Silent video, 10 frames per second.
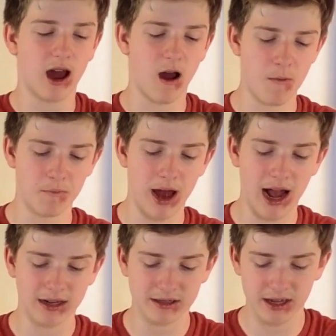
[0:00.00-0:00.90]

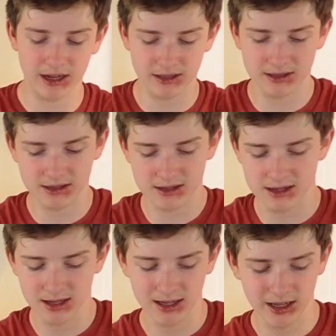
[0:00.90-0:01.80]
unboxings...
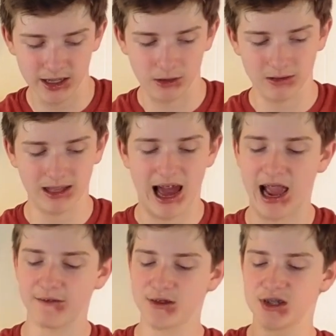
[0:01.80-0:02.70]

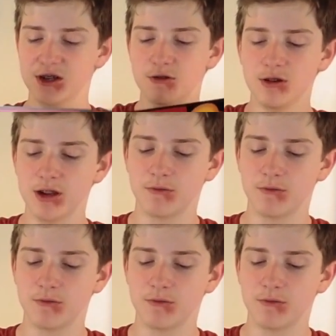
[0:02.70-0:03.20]
live soon.